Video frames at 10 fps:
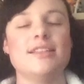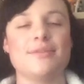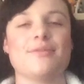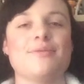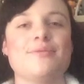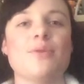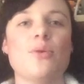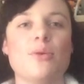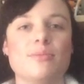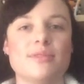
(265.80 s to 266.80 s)
different
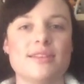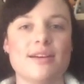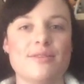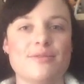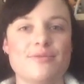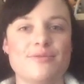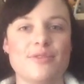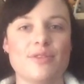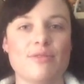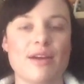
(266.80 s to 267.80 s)
forms of
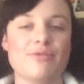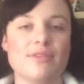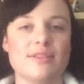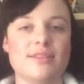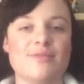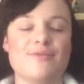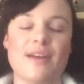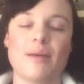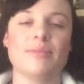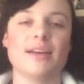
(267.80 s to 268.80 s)
the reference of
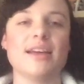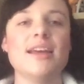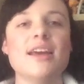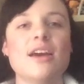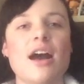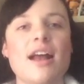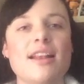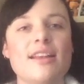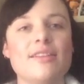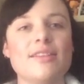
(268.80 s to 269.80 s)
family.
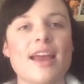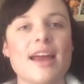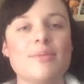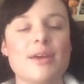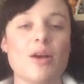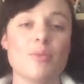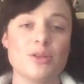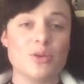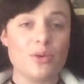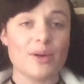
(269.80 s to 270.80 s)
And the anime I'll be
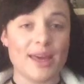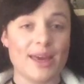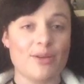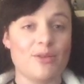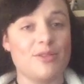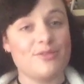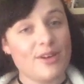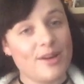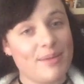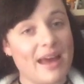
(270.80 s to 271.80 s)
talking or
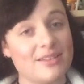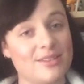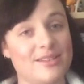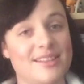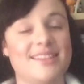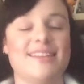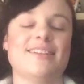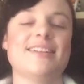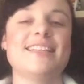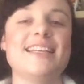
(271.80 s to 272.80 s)
referring back to in this
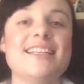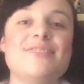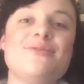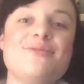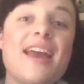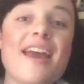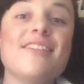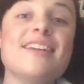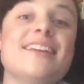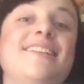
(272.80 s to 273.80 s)
series is
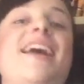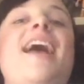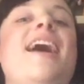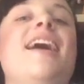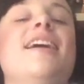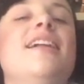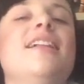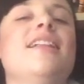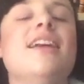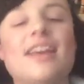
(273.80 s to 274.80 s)
Fairy
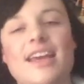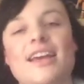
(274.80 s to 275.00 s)
Tail.